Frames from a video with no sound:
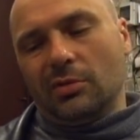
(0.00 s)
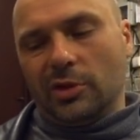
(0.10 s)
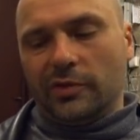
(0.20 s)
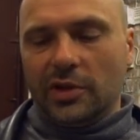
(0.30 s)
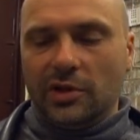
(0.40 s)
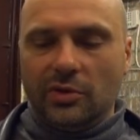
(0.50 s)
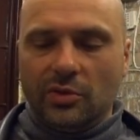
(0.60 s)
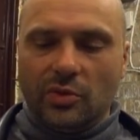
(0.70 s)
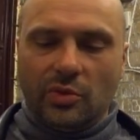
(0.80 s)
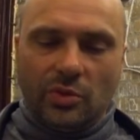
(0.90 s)
But when
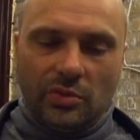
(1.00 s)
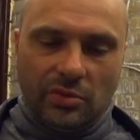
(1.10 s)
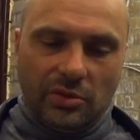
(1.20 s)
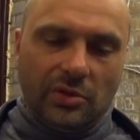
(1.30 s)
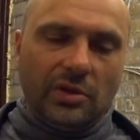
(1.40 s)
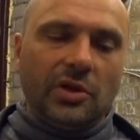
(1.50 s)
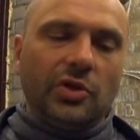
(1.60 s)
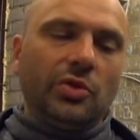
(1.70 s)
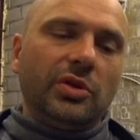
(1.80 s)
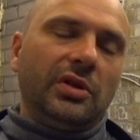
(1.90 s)
you
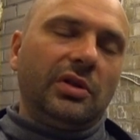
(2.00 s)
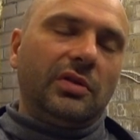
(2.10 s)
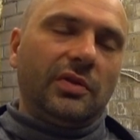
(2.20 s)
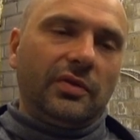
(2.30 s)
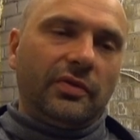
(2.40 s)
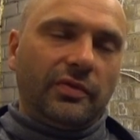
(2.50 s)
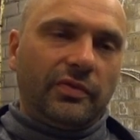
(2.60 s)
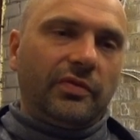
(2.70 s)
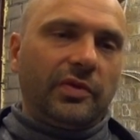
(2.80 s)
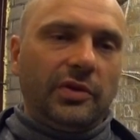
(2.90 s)
do it with
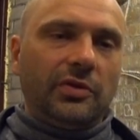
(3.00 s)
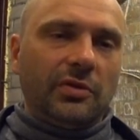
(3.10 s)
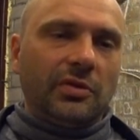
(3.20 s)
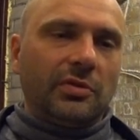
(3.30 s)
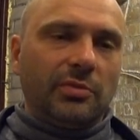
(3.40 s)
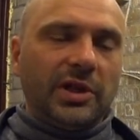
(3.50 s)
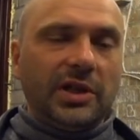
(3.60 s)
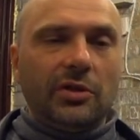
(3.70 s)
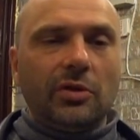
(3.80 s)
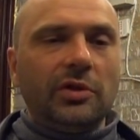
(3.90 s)
your
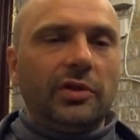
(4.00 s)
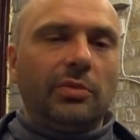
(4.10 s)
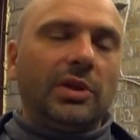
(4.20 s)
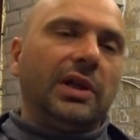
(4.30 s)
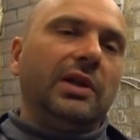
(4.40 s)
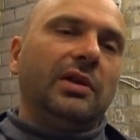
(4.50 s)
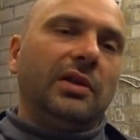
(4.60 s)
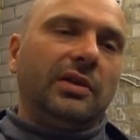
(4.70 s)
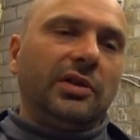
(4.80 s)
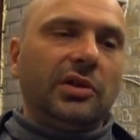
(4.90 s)
body on the bike,
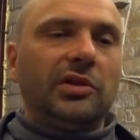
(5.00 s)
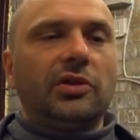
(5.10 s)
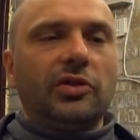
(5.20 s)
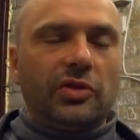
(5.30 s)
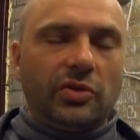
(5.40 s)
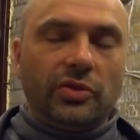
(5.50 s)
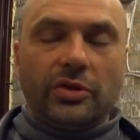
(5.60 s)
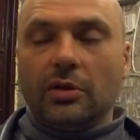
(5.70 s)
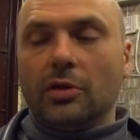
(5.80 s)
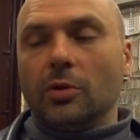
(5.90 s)
it returns too
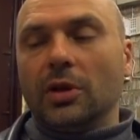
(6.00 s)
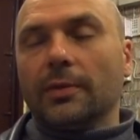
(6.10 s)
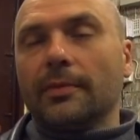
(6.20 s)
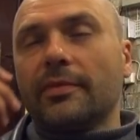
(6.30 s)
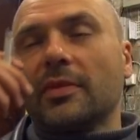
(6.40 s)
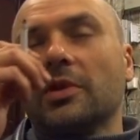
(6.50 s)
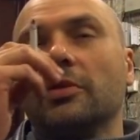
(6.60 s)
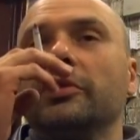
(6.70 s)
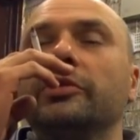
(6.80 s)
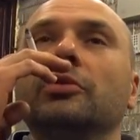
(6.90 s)
slowly.
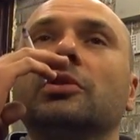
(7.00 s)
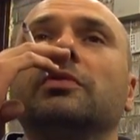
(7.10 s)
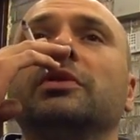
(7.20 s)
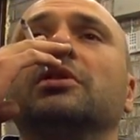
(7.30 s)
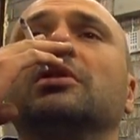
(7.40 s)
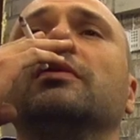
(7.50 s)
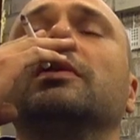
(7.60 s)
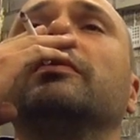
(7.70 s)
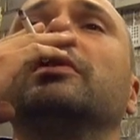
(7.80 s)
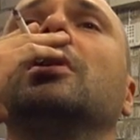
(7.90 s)
So it's not quick enough,
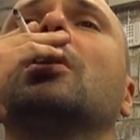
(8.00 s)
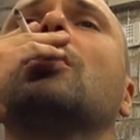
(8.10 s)
I think.